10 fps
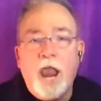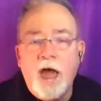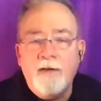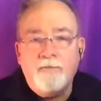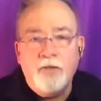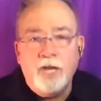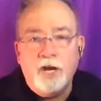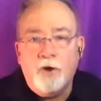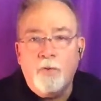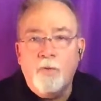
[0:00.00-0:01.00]
live
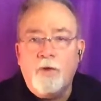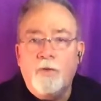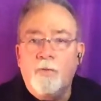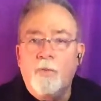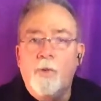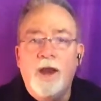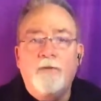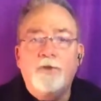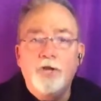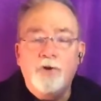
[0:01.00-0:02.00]
theater
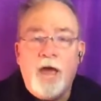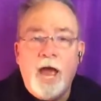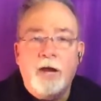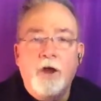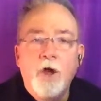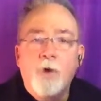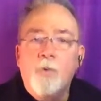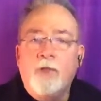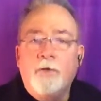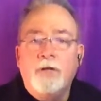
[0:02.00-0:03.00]
whenever you can,
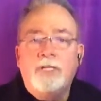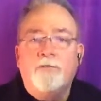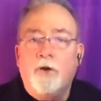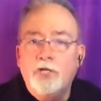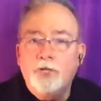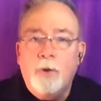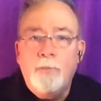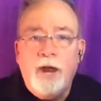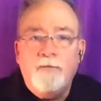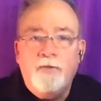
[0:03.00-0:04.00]
whether it's a virtual
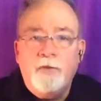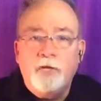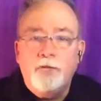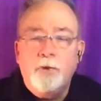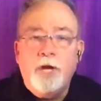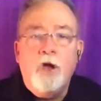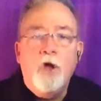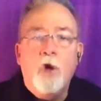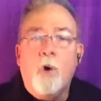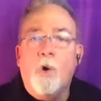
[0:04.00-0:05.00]
benefit they're doing
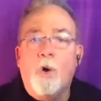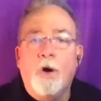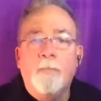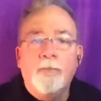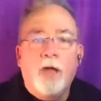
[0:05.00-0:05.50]
or